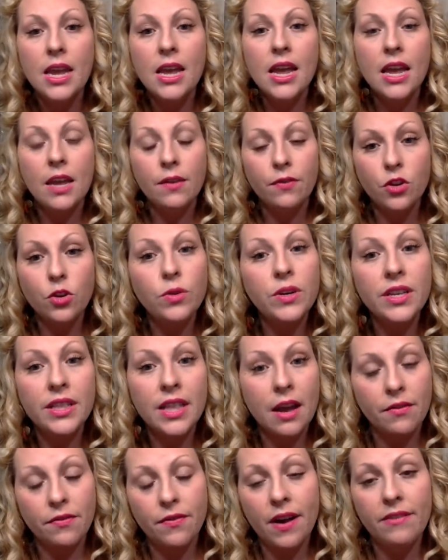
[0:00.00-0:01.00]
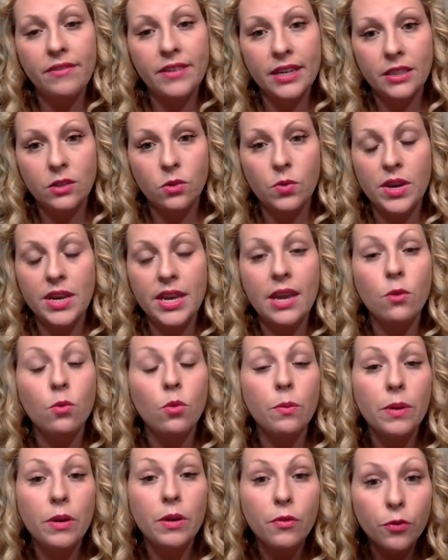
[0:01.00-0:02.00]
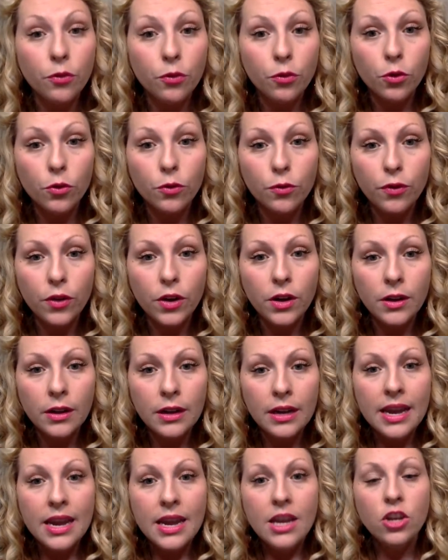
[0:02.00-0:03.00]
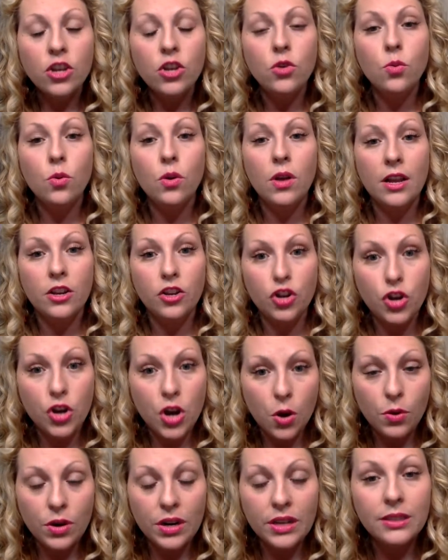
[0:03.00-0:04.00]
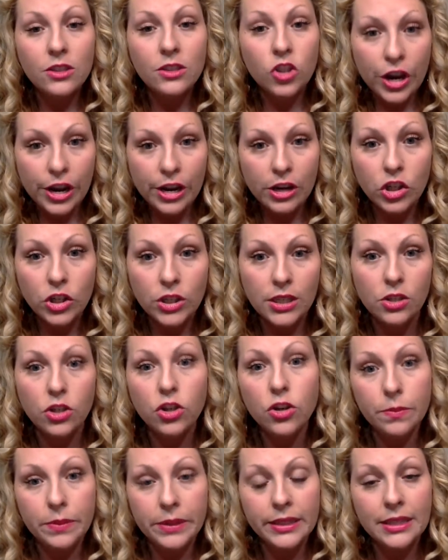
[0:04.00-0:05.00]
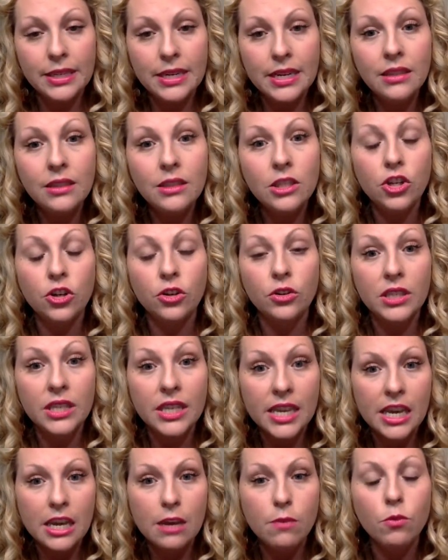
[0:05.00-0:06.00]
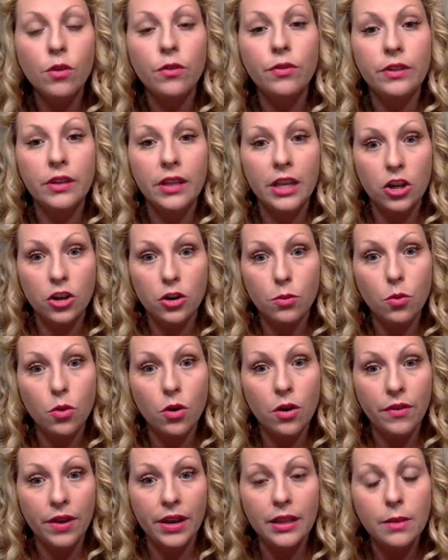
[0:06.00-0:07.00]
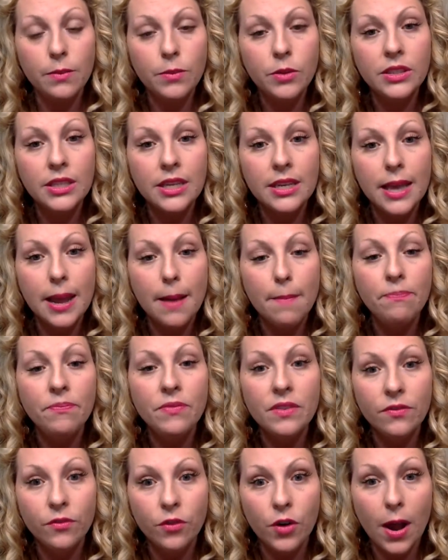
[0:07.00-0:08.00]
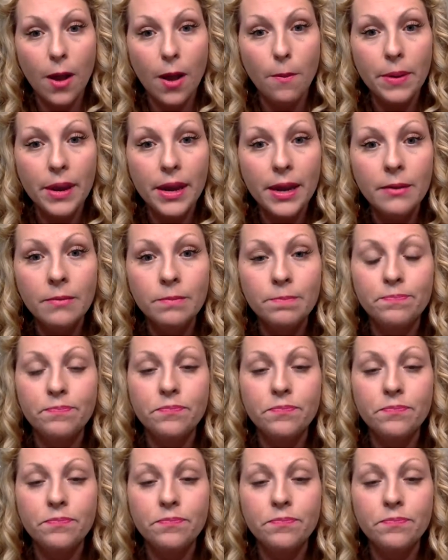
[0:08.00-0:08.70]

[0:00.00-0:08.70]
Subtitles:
If you did that 5 days a week, it will be fruitful. You will notice changes in your business. Your team will feel like you're more available to them for helping.